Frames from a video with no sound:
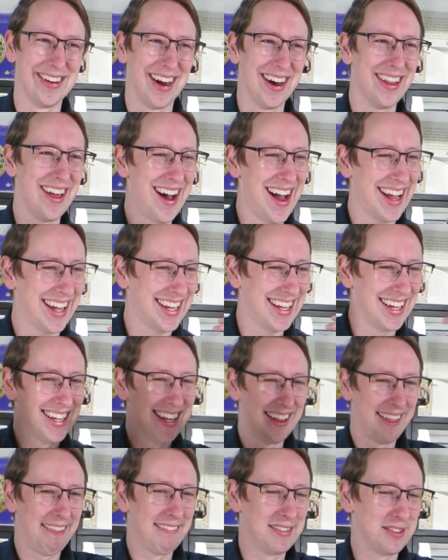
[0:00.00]
I like
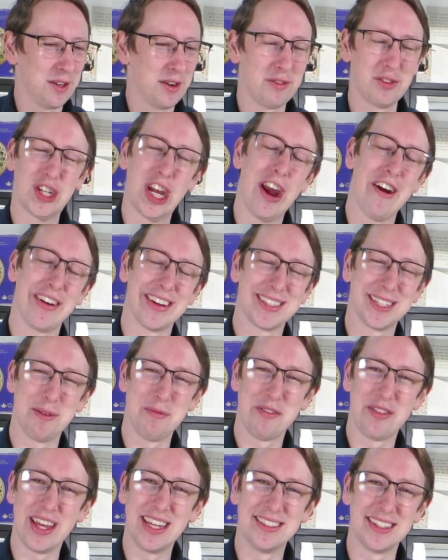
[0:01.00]
sort of sharing some
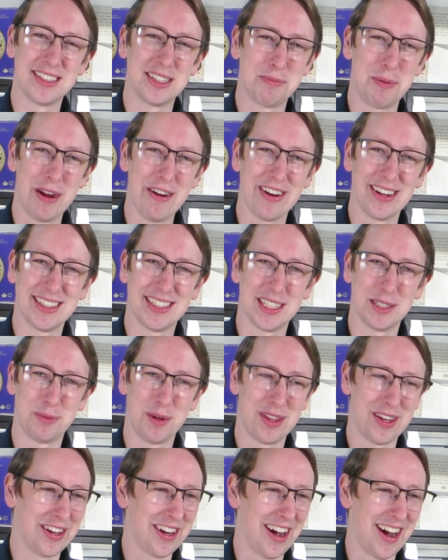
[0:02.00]
of these experiences
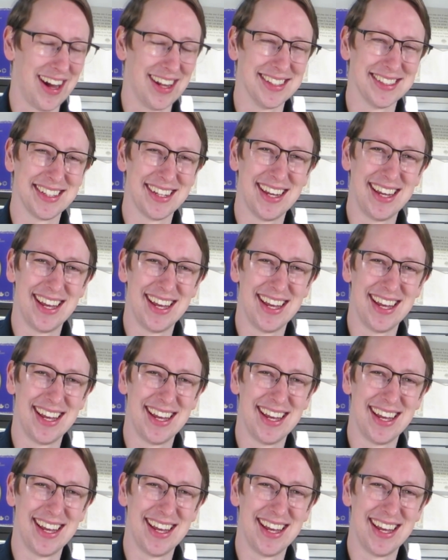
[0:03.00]
with you guys.